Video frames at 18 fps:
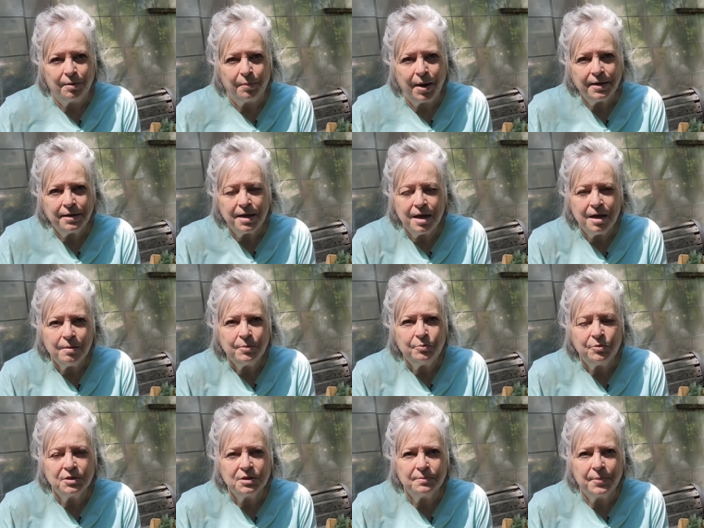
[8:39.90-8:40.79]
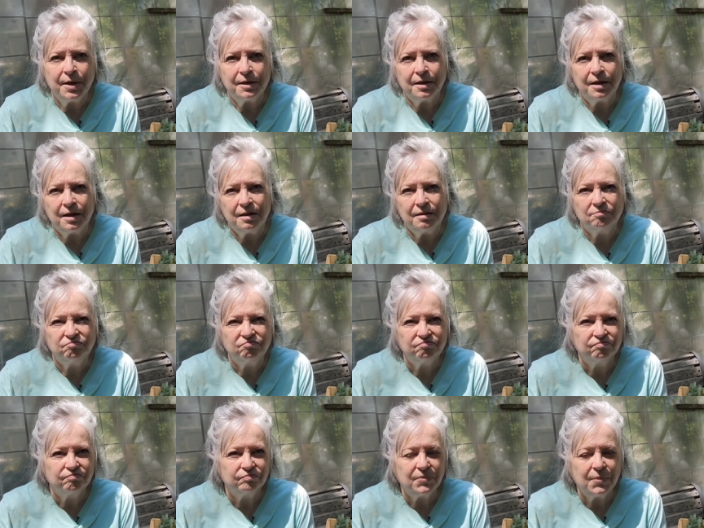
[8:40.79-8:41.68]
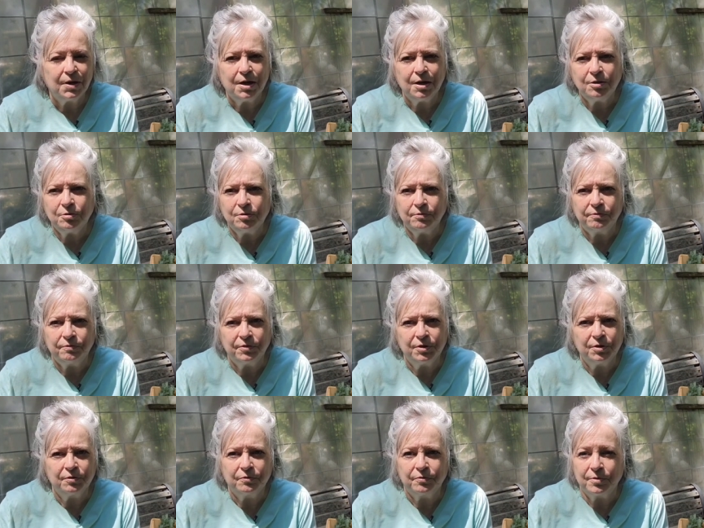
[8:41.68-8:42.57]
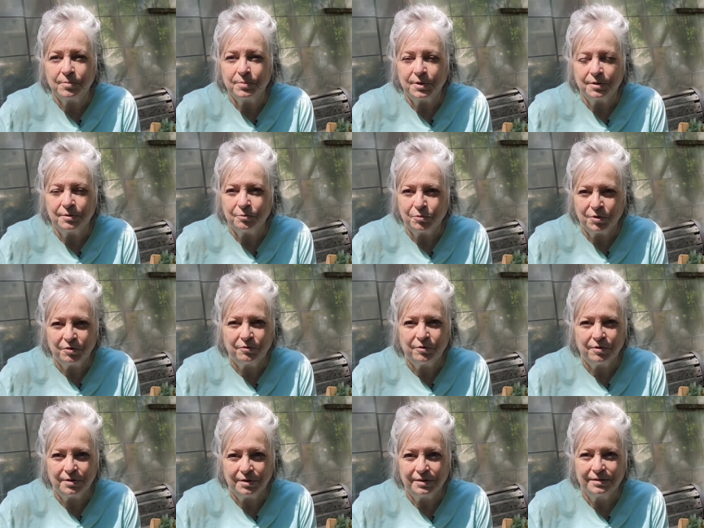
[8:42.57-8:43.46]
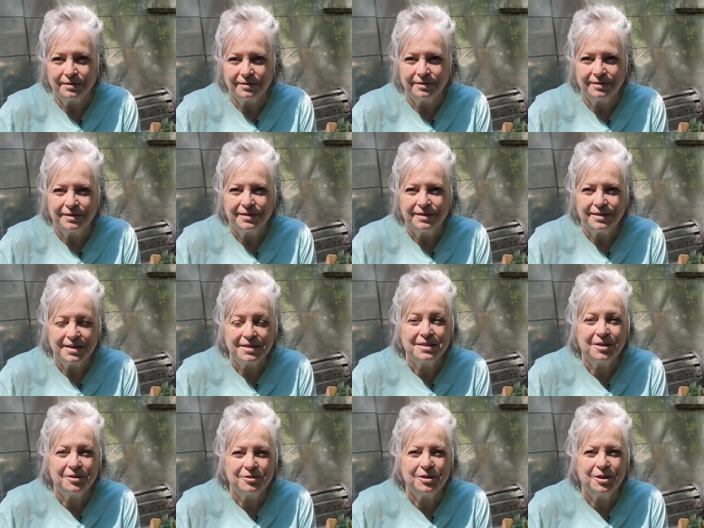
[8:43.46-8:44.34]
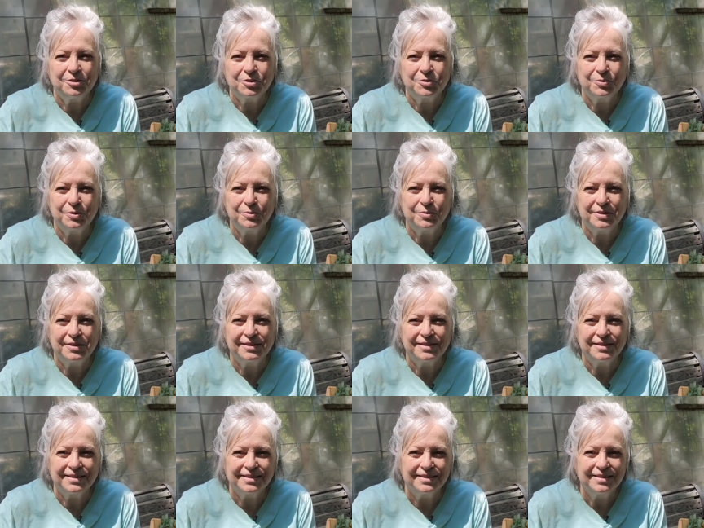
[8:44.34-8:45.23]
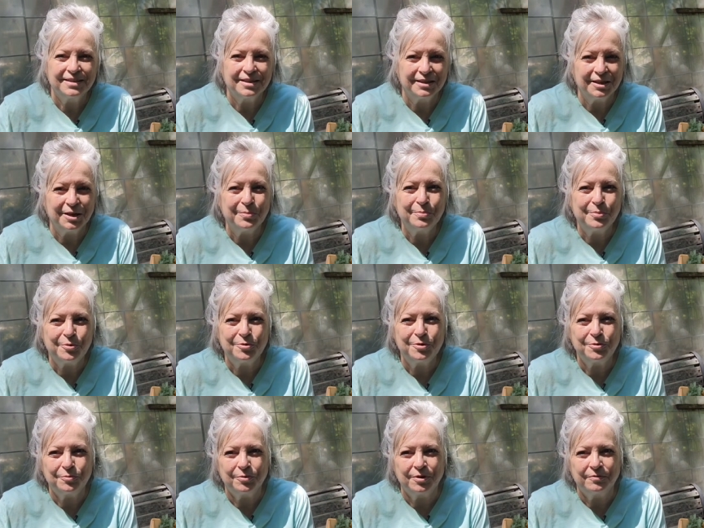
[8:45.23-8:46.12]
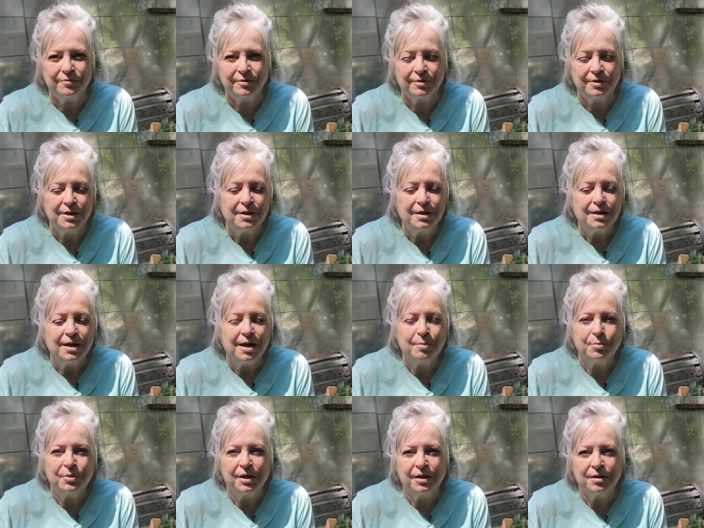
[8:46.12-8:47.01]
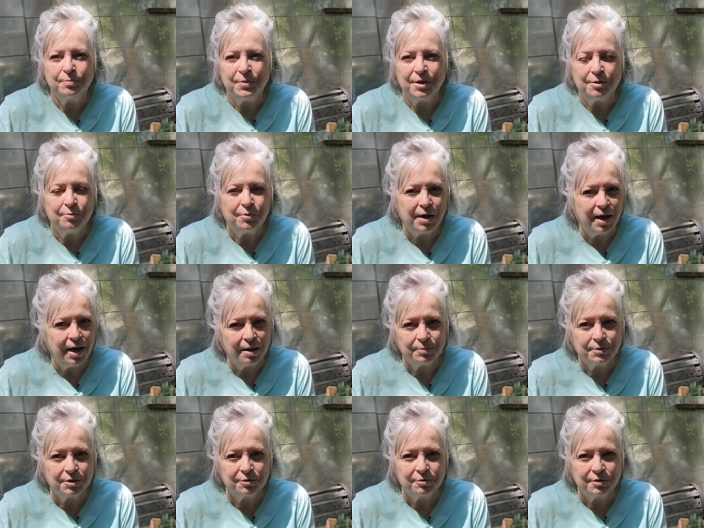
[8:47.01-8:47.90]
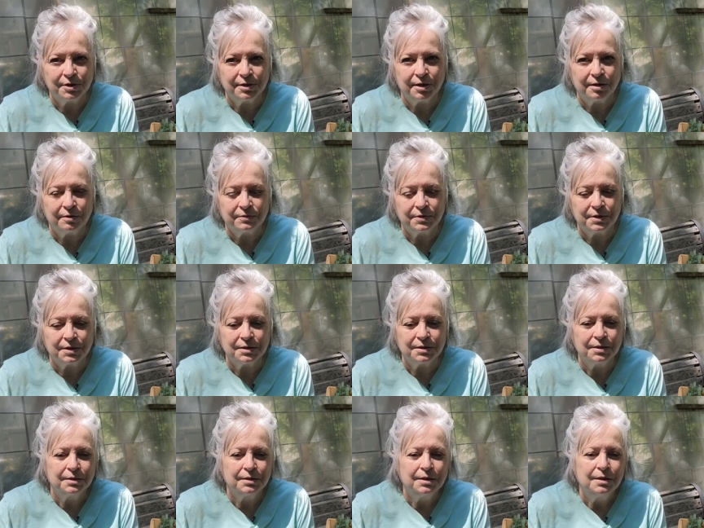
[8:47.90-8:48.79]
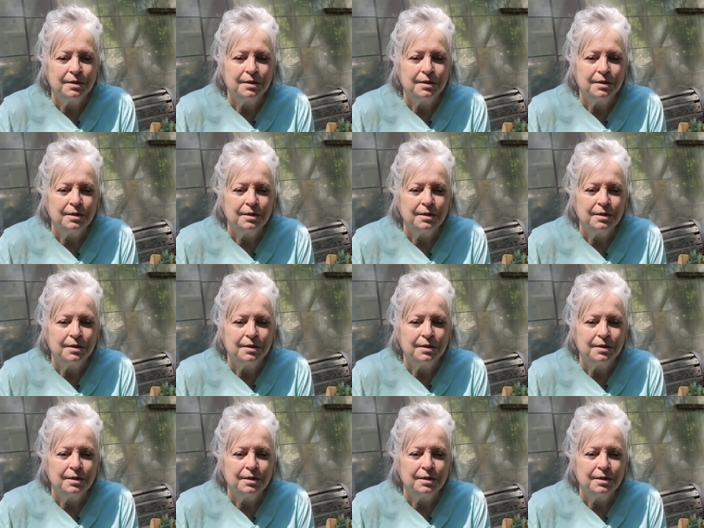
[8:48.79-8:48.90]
Now my cabin was about a 100 foot from the river. That's how close we was, the 11 Point River. And believe me, we absolutely loved it.